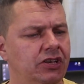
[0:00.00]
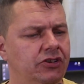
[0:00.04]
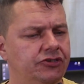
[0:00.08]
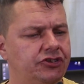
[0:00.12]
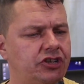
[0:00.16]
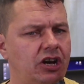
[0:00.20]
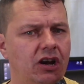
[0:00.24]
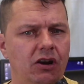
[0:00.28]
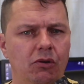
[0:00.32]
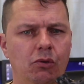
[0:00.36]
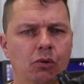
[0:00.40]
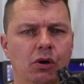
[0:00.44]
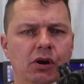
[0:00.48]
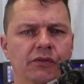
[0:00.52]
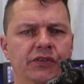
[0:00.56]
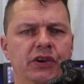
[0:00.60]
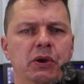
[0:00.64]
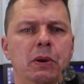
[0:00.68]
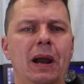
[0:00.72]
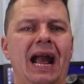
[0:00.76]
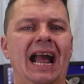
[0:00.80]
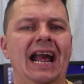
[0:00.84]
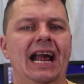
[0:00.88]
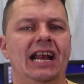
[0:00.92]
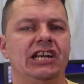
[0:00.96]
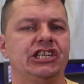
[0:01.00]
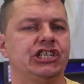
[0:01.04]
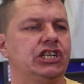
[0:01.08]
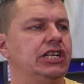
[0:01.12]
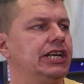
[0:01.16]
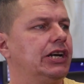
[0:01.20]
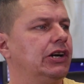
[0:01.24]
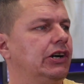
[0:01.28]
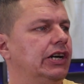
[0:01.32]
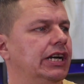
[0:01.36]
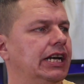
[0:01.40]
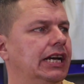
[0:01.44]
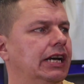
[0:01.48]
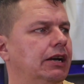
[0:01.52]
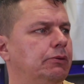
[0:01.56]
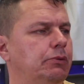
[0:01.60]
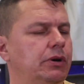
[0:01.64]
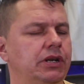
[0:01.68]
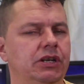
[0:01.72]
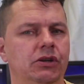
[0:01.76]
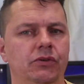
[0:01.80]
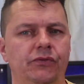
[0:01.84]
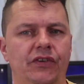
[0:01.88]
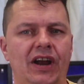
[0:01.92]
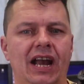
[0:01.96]
So what have you actually got here?
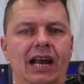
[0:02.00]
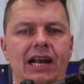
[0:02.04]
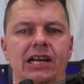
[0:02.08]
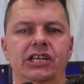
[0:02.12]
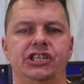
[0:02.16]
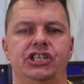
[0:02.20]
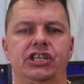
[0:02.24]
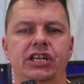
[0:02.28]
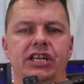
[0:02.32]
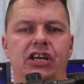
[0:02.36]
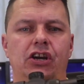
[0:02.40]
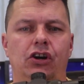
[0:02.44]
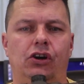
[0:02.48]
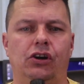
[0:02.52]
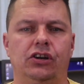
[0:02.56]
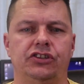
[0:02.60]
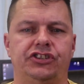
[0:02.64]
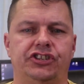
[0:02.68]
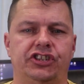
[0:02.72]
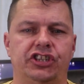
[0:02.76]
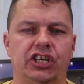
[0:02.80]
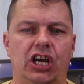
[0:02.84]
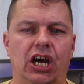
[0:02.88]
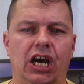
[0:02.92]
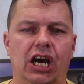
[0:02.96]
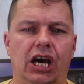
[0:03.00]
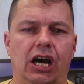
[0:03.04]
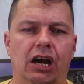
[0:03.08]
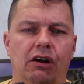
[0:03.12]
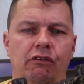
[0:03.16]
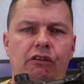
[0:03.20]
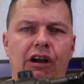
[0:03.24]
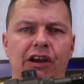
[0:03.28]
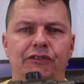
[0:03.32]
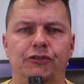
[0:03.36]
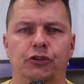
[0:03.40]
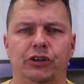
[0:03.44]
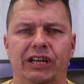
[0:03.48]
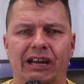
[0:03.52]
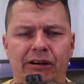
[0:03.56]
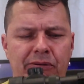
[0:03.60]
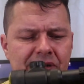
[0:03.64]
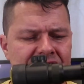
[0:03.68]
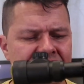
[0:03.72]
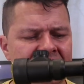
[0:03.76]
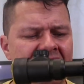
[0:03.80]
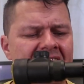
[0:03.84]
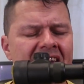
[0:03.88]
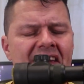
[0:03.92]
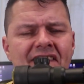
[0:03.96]
Well, you've actually got a rifle now.
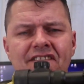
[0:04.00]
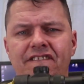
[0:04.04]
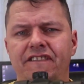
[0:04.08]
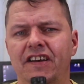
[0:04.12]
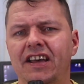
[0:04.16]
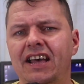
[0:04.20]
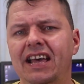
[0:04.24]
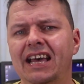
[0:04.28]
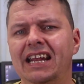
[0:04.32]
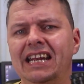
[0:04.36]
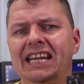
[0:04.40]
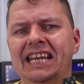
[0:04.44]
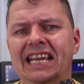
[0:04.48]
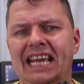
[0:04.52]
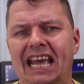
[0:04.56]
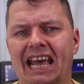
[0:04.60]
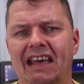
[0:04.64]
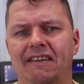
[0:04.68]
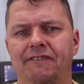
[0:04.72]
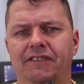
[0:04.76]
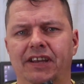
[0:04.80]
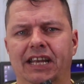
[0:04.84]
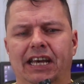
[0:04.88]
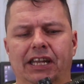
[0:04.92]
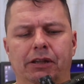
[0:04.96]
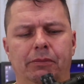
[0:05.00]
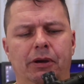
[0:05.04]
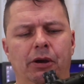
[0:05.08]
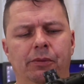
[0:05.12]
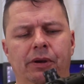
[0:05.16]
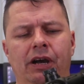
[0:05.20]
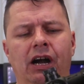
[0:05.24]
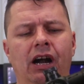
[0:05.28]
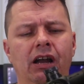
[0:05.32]
It's fairly heavy at the moment.